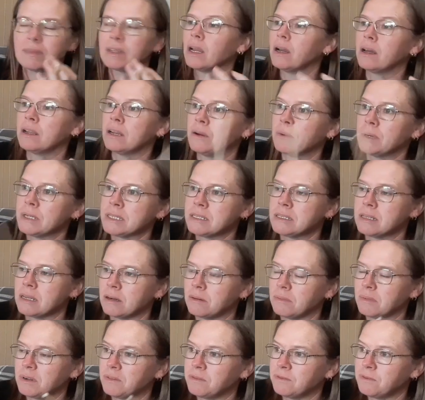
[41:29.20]
I know I said
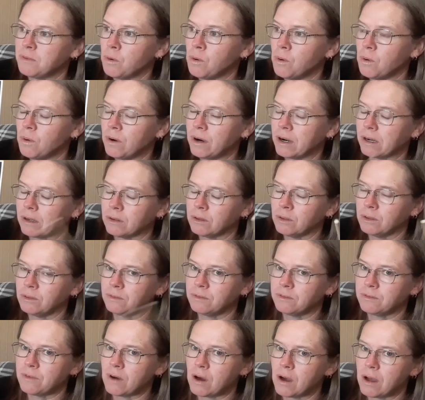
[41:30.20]
it before and I couldn't
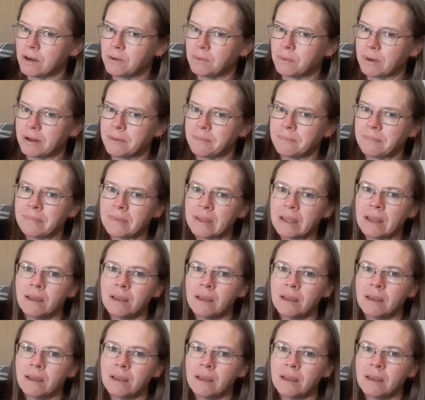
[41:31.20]
find one,